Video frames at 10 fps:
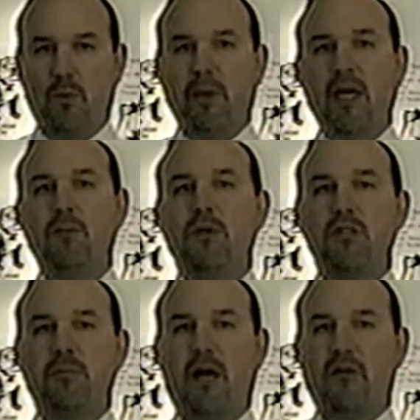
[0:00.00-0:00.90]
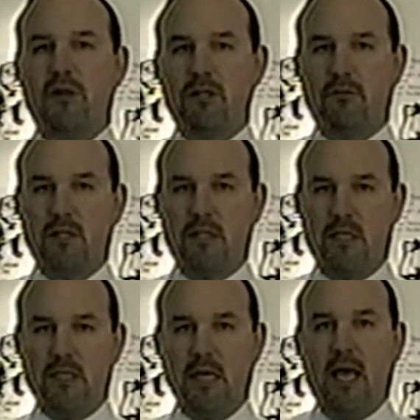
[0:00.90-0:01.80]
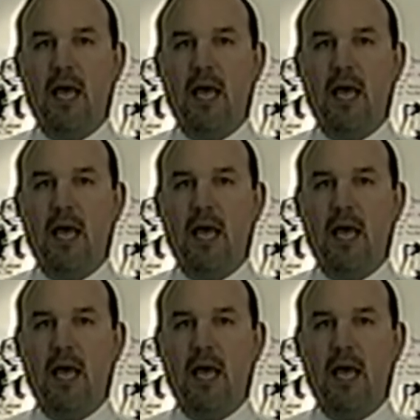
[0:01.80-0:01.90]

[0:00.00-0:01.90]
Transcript: We'll begin with somatovisceral disease